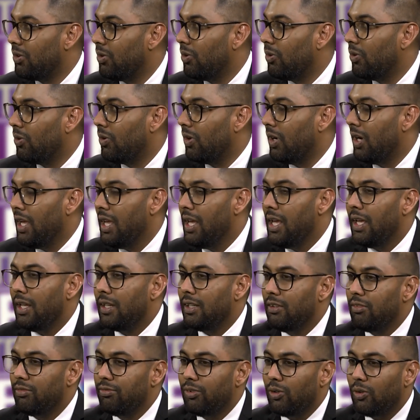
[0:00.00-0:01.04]
or
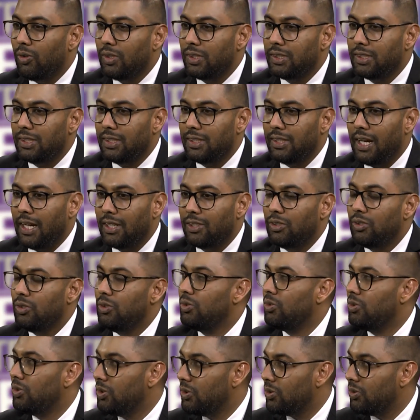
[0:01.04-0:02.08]
the force that
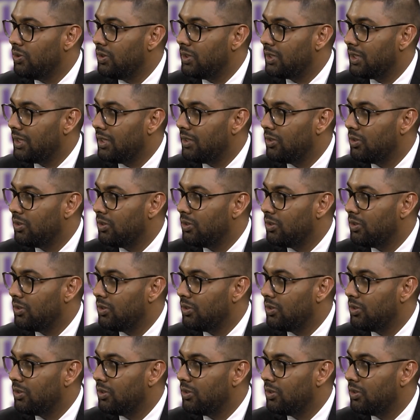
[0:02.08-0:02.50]
you use